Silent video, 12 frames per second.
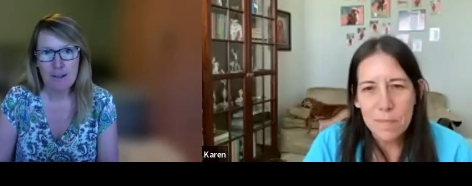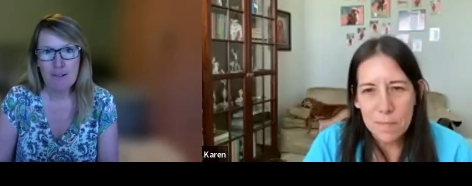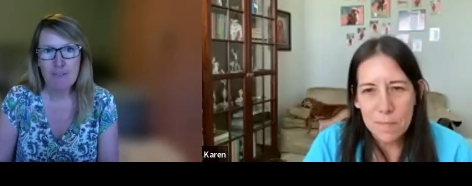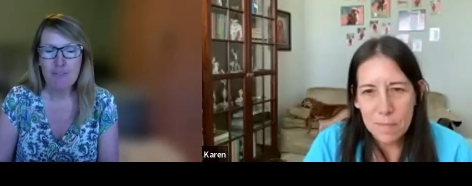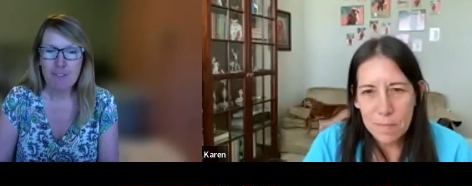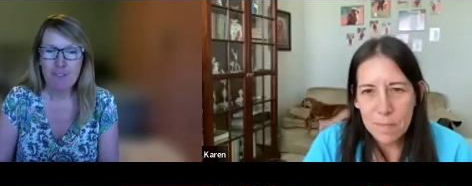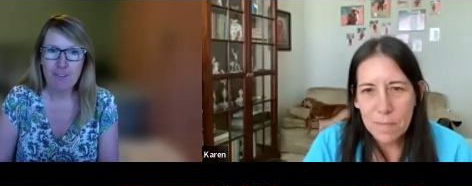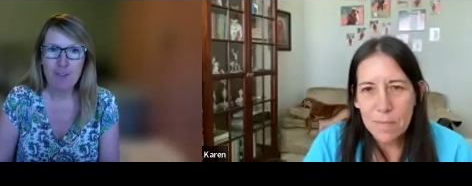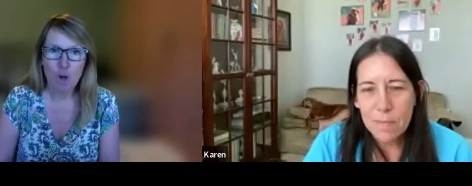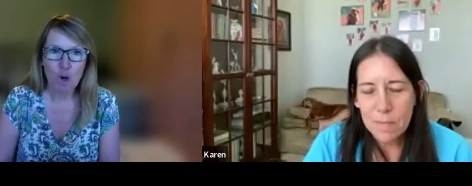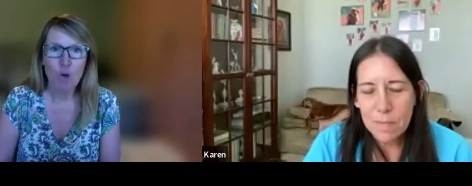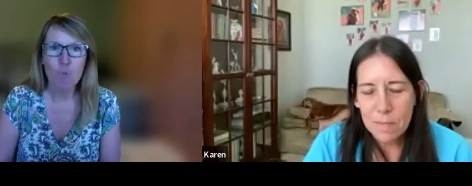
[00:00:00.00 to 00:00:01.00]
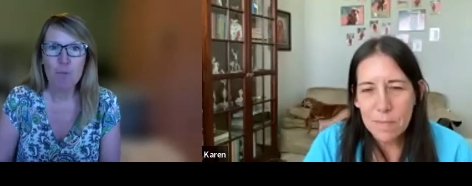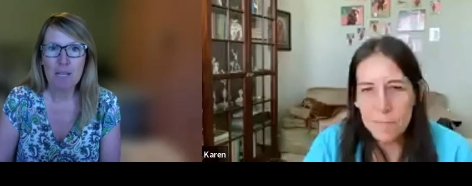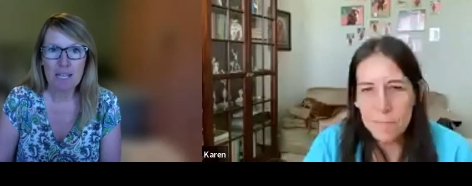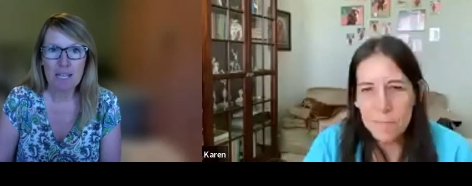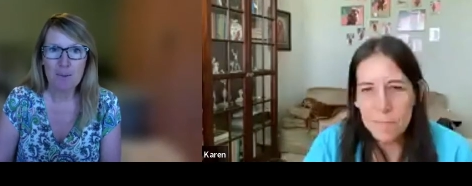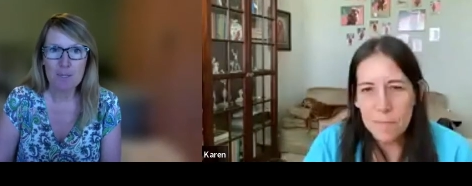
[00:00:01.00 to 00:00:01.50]
Speaker 1: fifth home and he
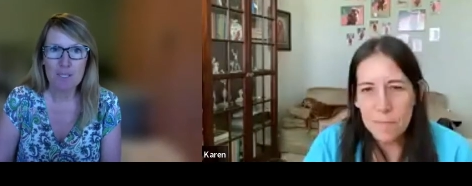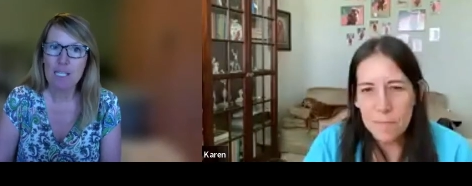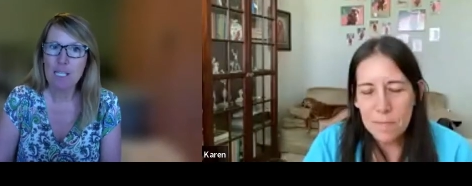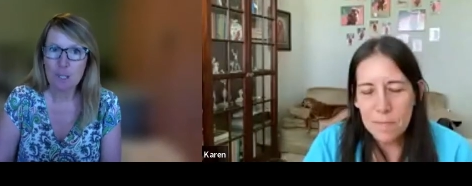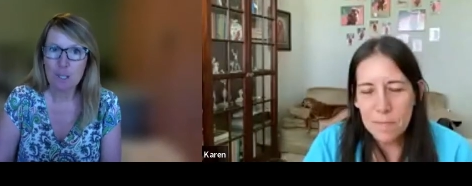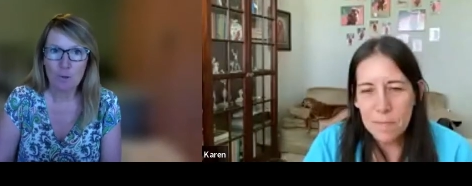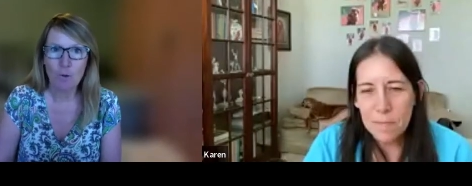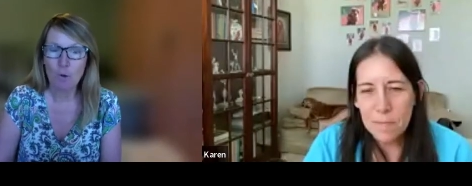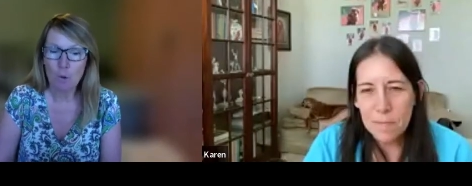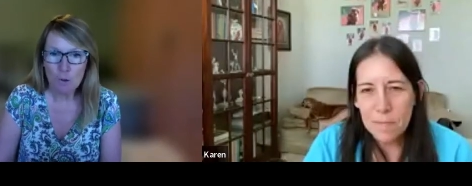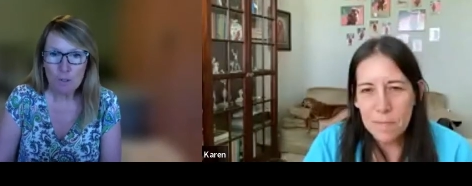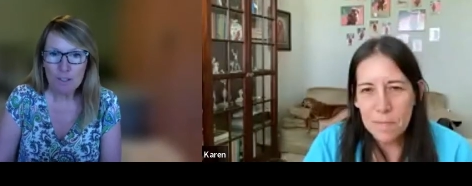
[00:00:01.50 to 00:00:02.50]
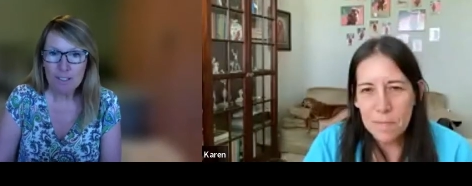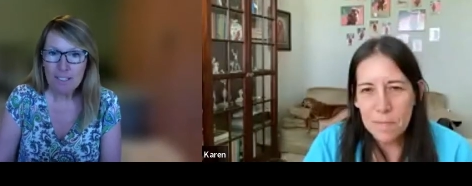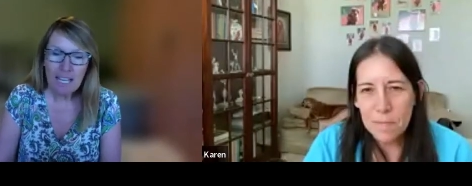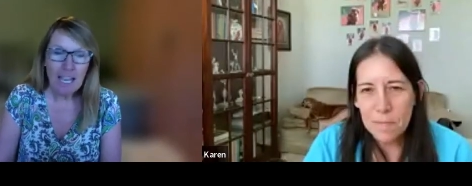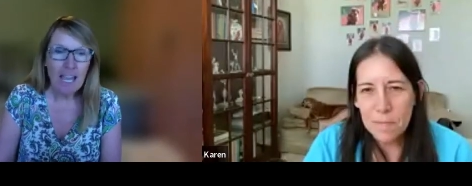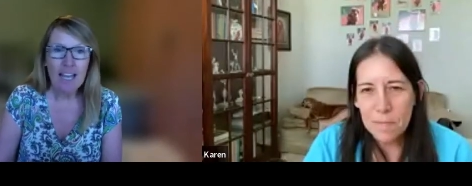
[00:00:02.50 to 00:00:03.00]
was a year old
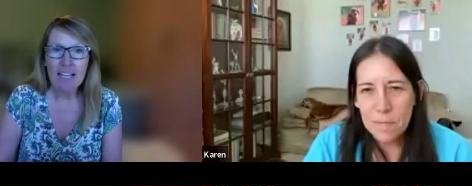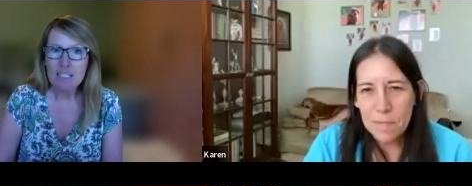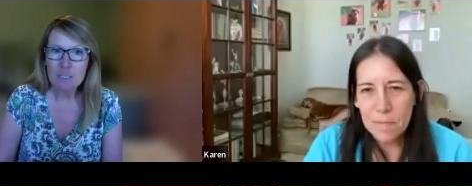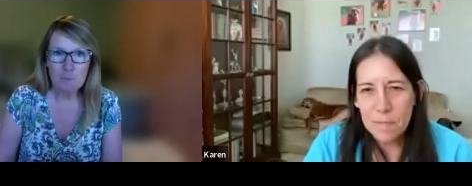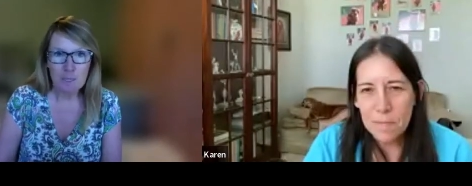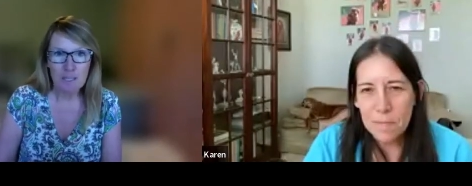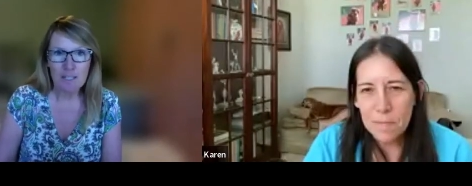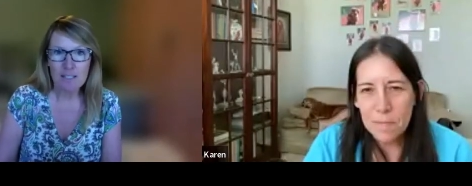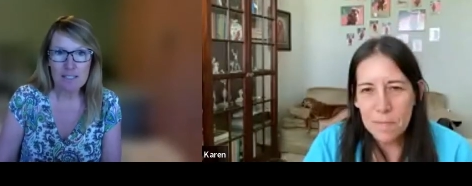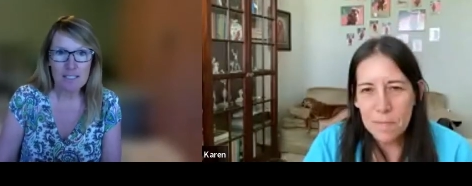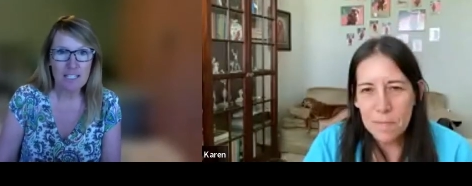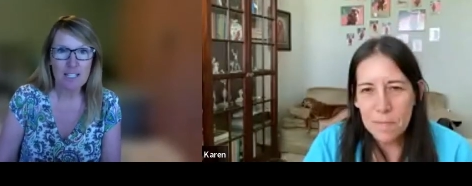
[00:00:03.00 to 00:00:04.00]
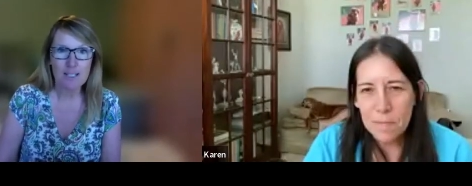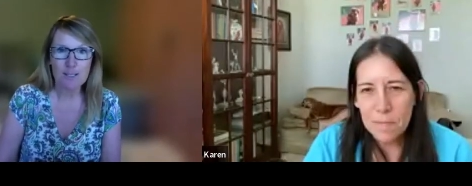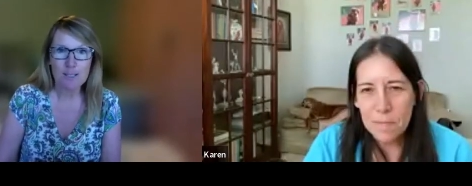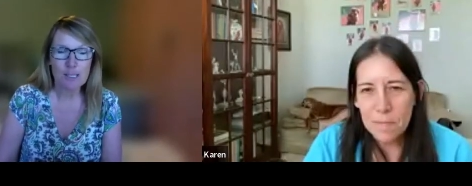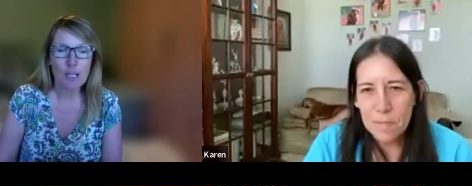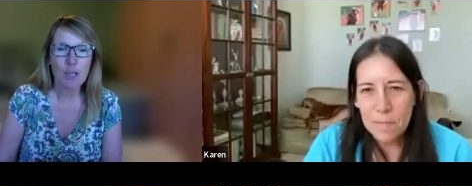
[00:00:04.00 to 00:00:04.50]
and it's because he's
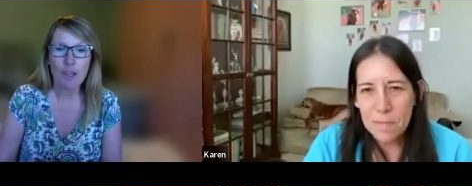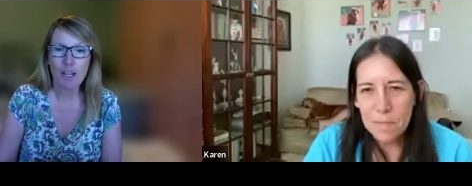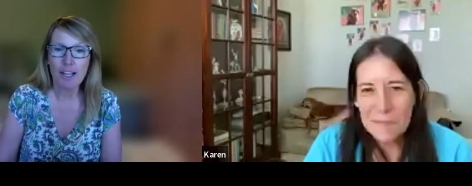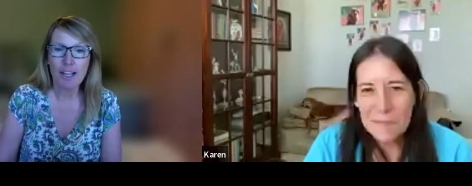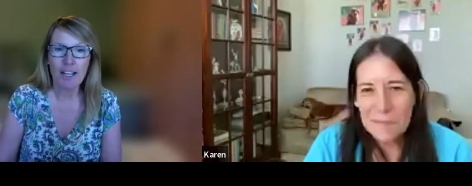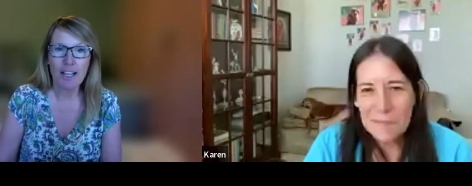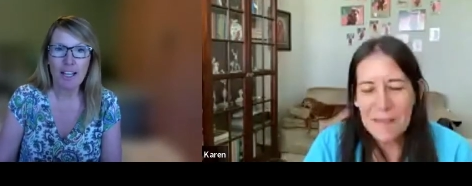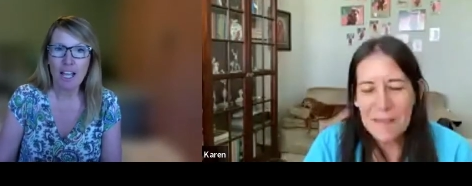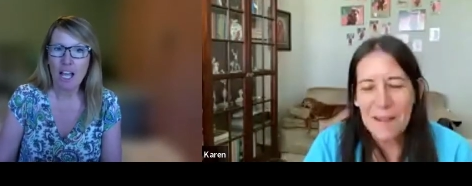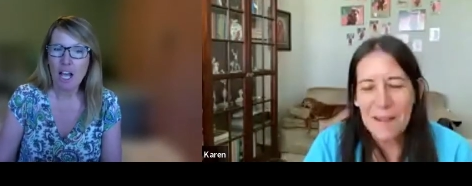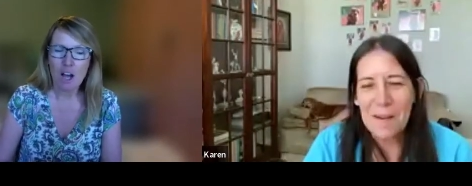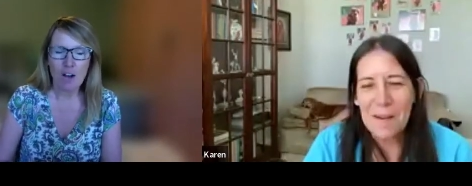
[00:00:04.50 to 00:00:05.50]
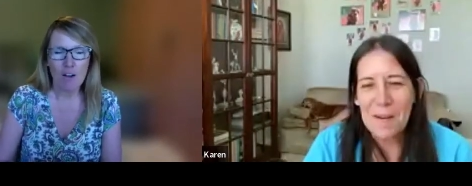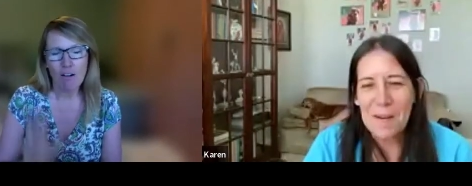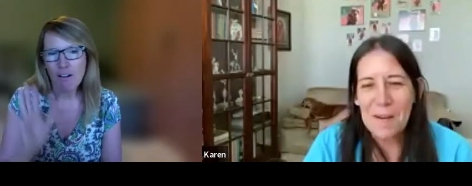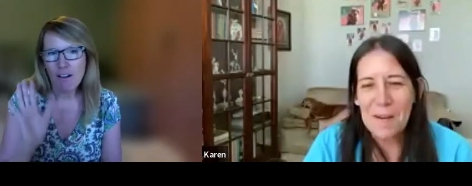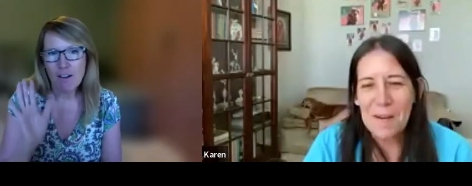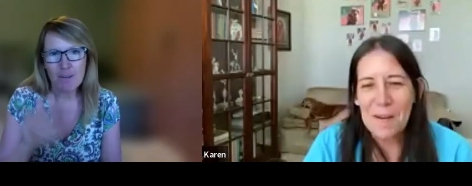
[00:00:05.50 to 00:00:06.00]
oh. like oh
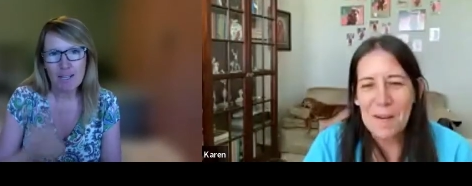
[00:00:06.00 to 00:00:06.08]
oh my